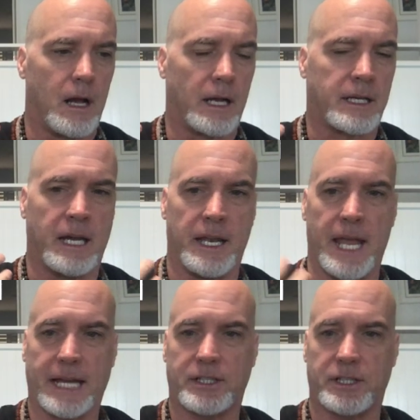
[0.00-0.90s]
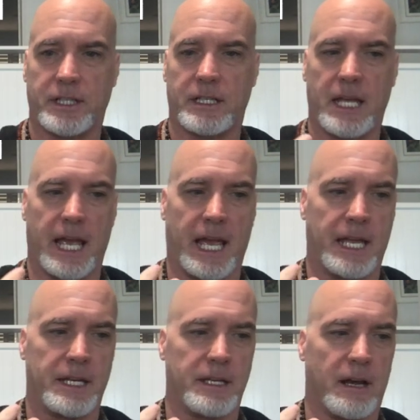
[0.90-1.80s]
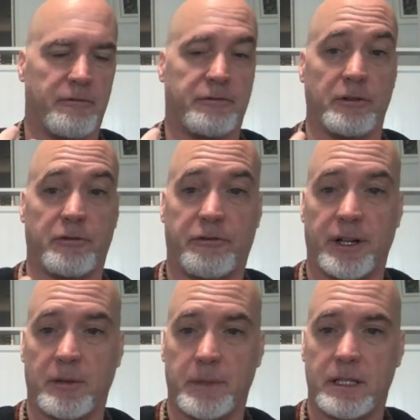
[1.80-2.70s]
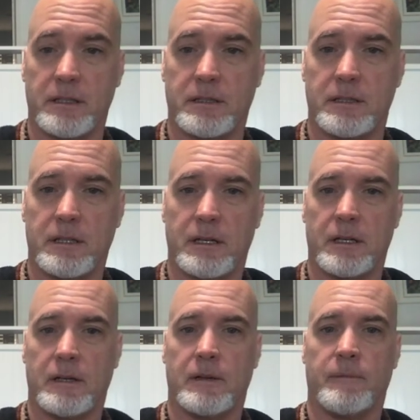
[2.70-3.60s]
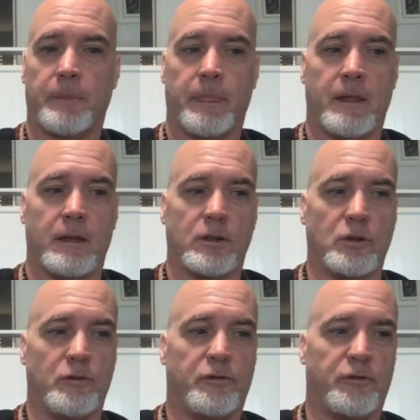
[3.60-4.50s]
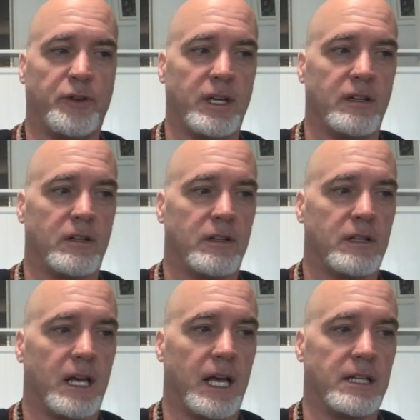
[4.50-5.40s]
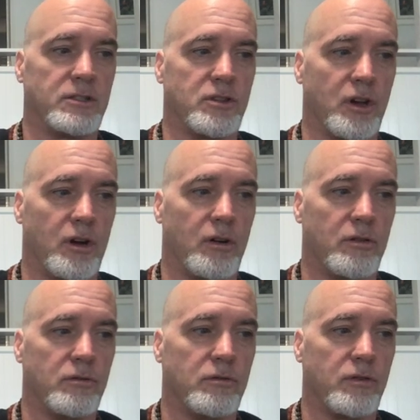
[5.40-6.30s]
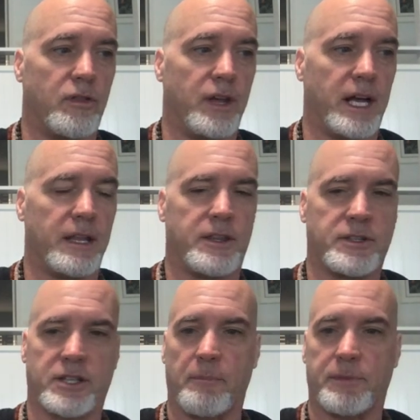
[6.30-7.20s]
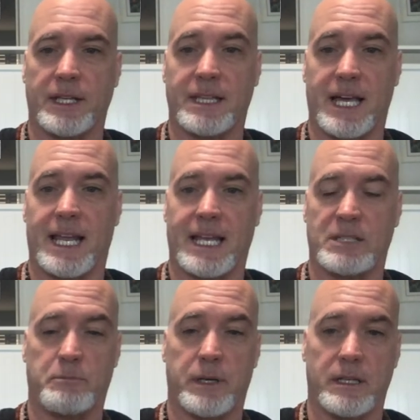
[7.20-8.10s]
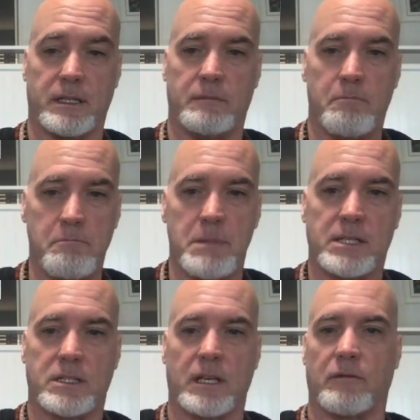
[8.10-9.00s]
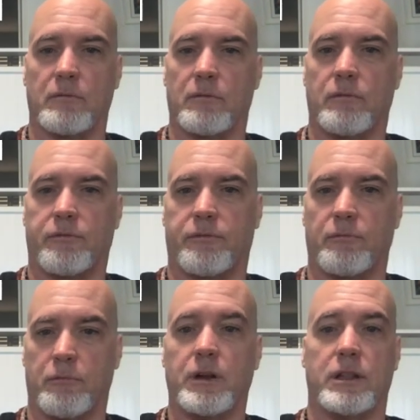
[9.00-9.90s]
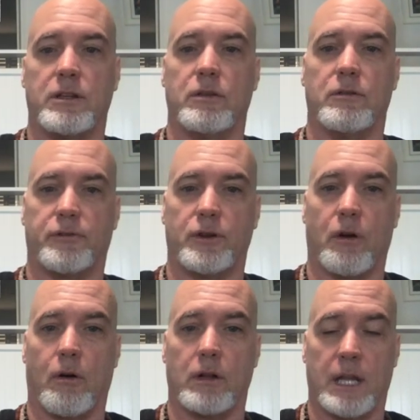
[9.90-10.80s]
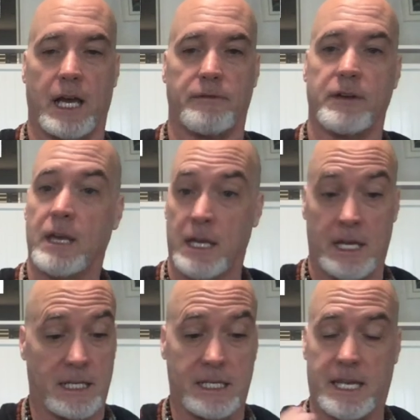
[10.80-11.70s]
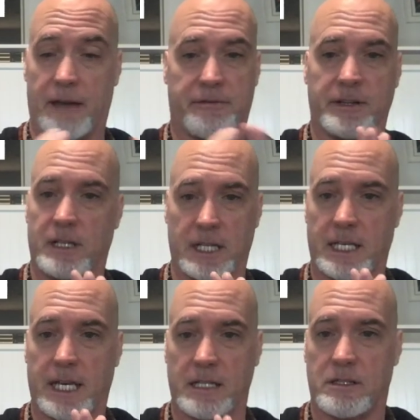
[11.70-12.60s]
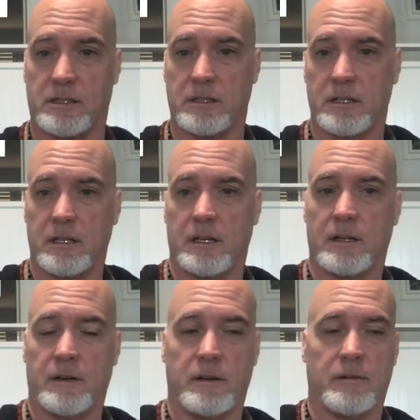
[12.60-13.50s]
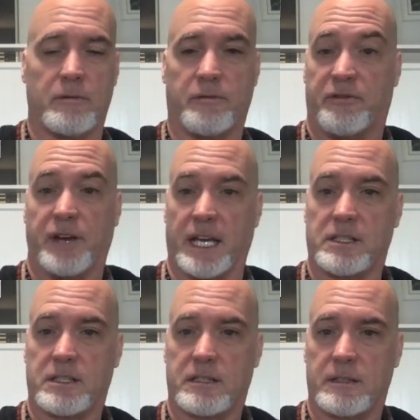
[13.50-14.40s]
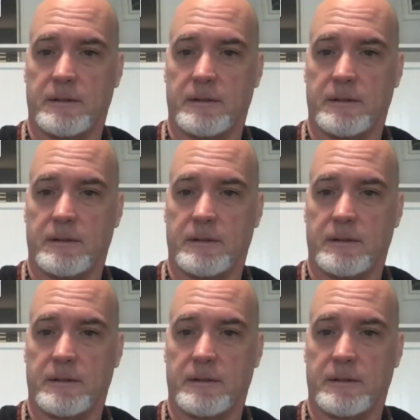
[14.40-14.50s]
connection and a fulfillment. You feel as though that something that has been missing with you for your whole life definitely gets fixed.